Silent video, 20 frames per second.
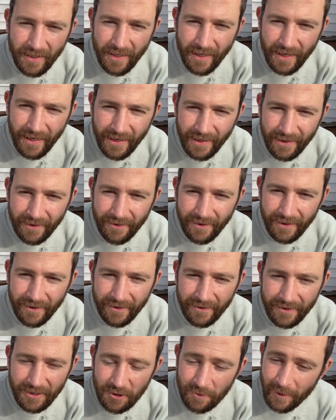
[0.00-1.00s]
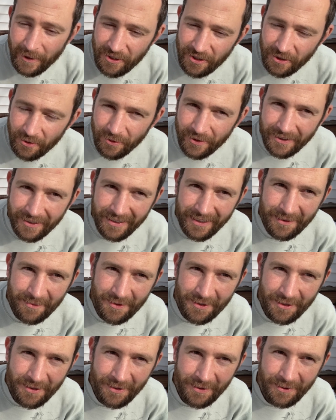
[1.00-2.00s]
And especially when it comes
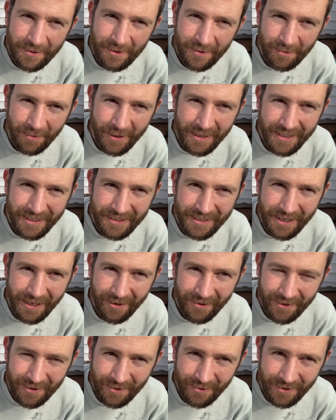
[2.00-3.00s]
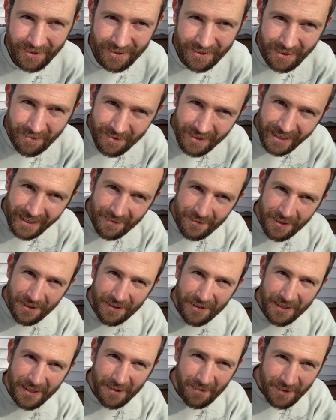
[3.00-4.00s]
to breeding territory, sometimes you
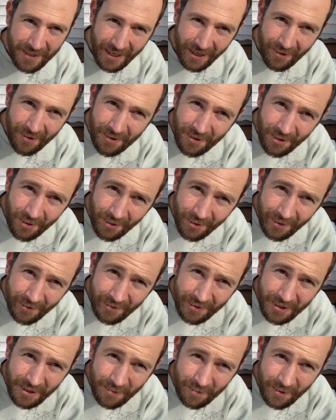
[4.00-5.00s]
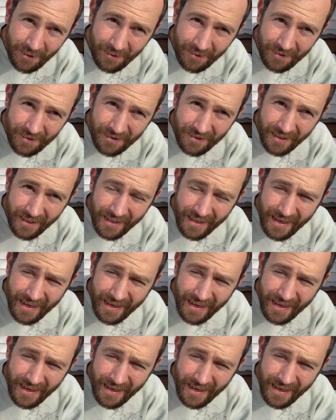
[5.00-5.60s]
see some territorial disputes.